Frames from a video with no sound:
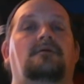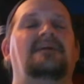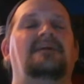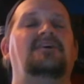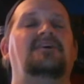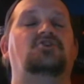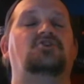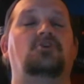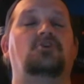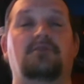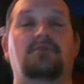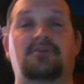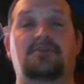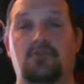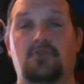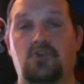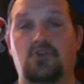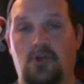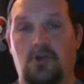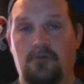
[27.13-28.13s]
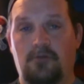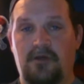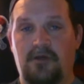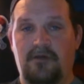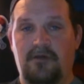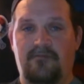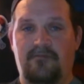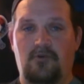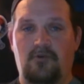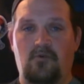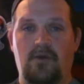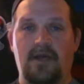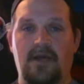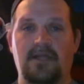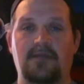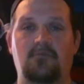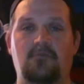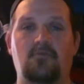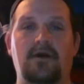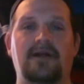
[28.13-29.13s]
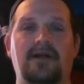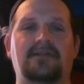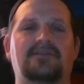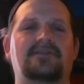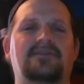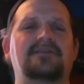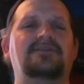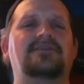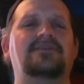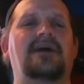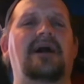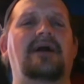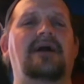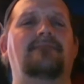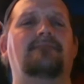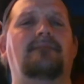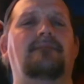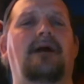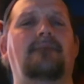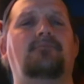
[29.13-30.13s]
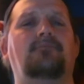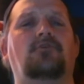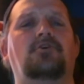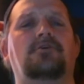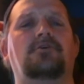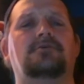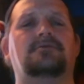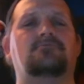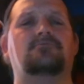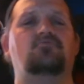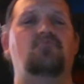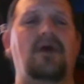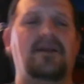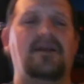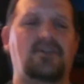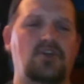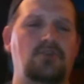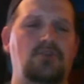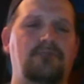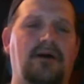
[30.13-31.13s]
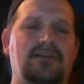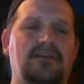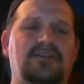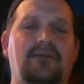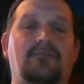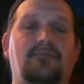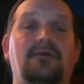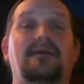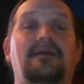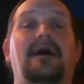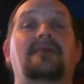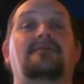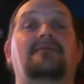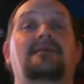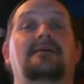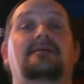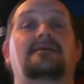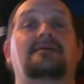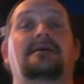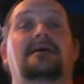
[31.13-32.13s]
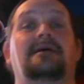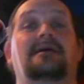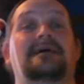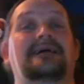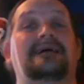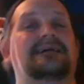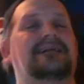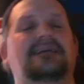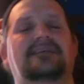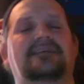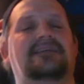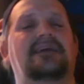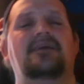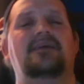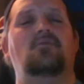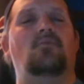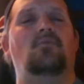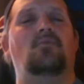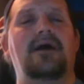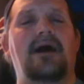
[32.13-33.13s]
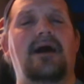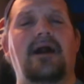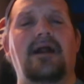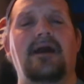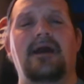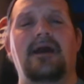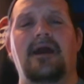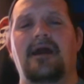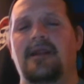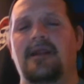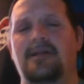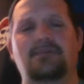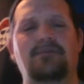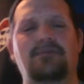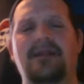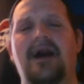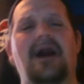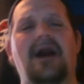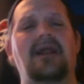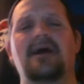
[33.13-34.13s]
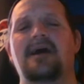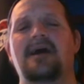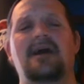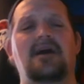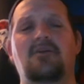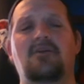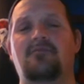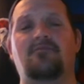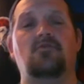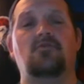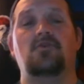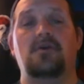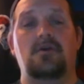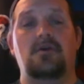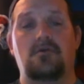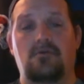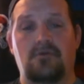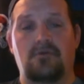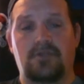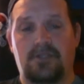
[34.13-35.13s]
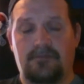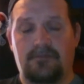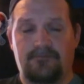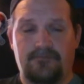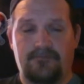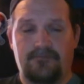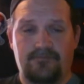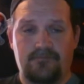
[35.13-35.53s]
Thank you so much for joining me for Random Rants. This time, I'm going to rant to you about something I think that's getting way out of hand. It's been out of hand for years.